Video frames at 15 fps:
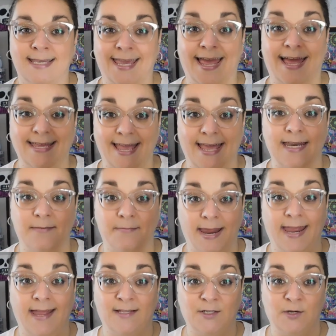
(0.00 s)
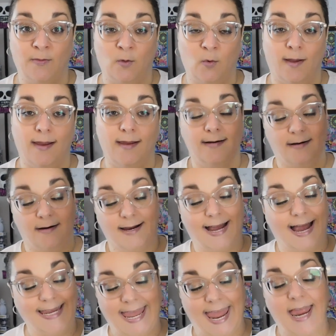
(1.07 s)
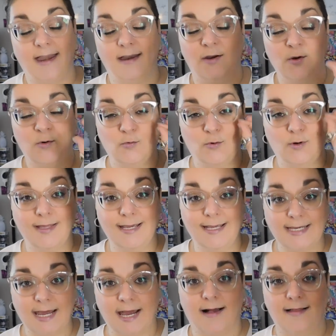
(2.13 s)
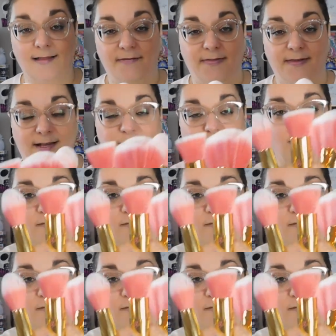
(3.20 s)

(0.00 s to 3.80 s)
Yeah, I get it. My hands are in the way. I can't really tell if things are